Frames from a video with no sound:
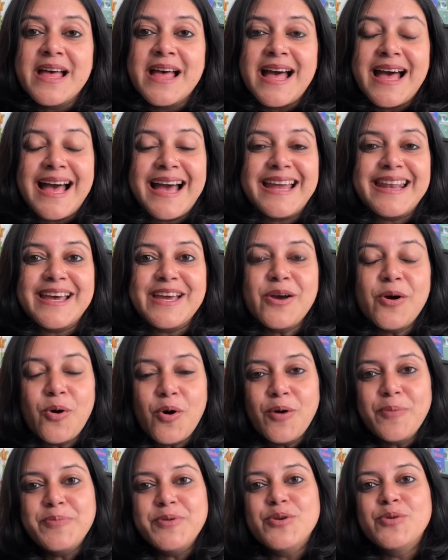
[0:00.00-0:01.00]
And I
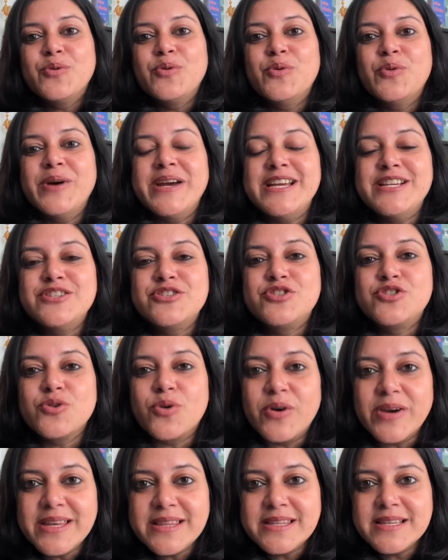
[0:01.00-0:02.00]
hope you
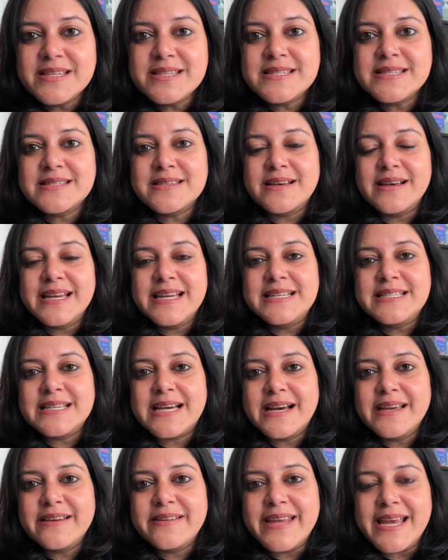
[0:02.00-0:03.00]
enjoy this
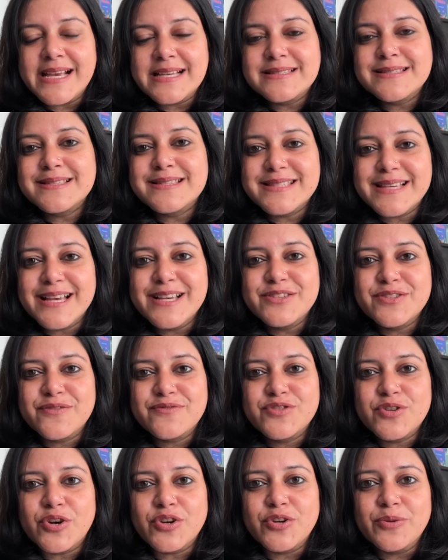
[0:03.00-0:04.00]
entire exercise of
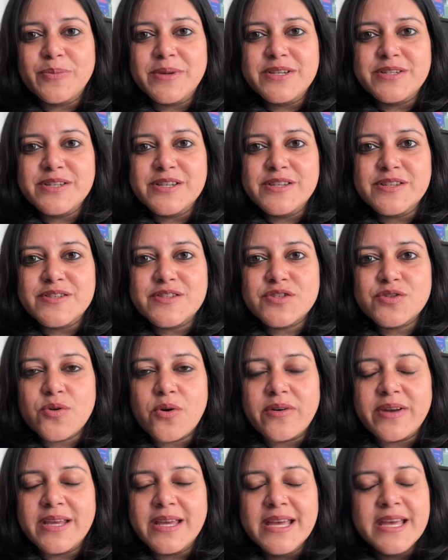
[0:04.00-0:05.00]
documenting your
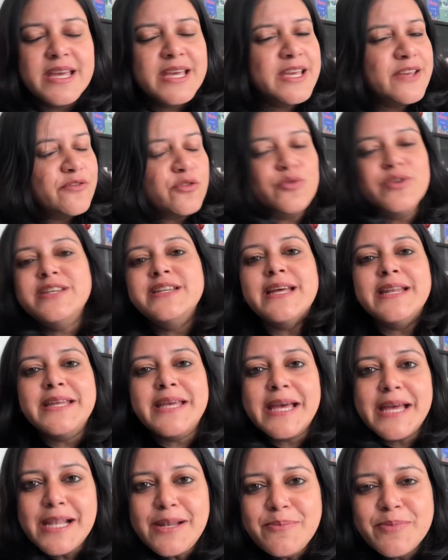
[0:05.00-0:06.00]
story. If you need any
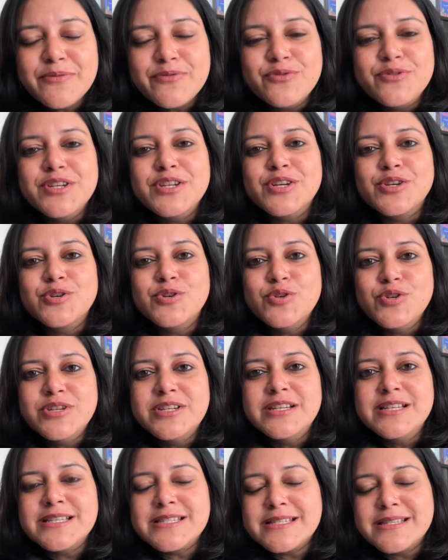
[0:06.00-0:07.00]
help, if you need a good
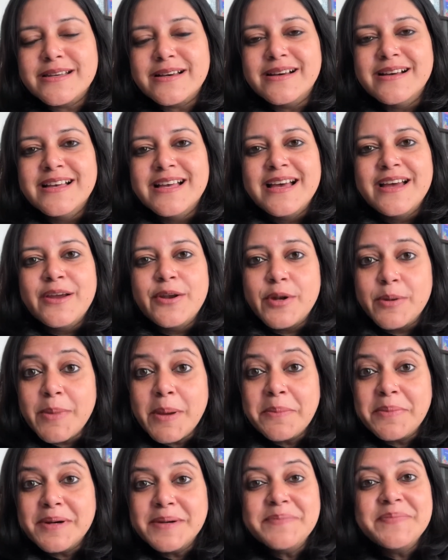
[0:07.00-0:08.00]
listener,
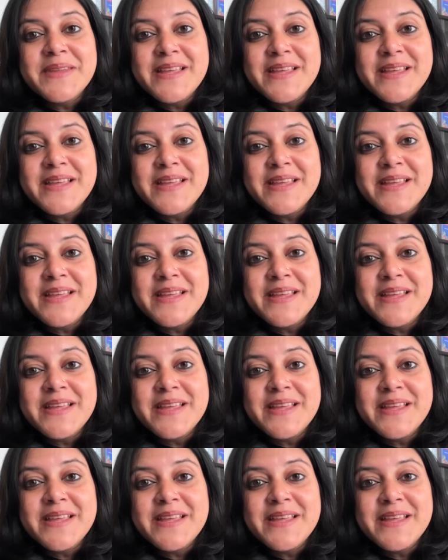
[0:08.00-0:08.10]
remember